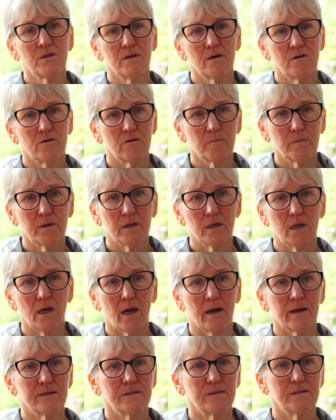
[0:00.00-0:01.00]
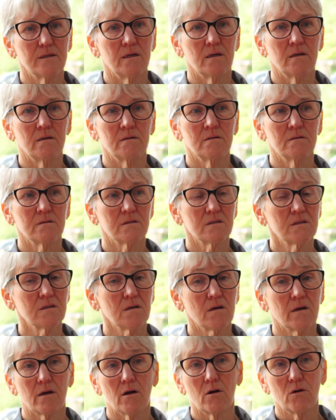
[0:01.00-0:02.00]
therapy as in
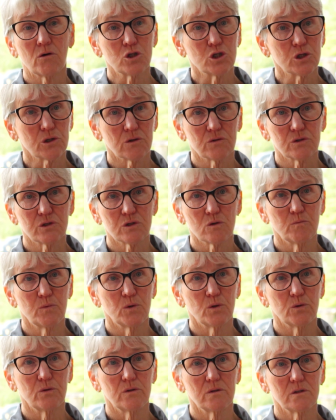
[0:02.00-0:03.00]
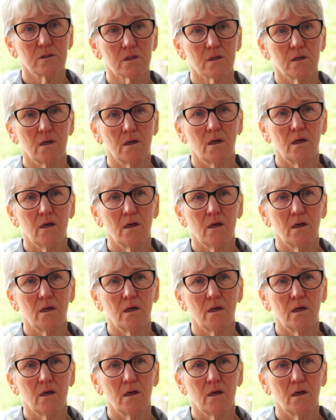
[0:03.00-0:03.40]
psychological support,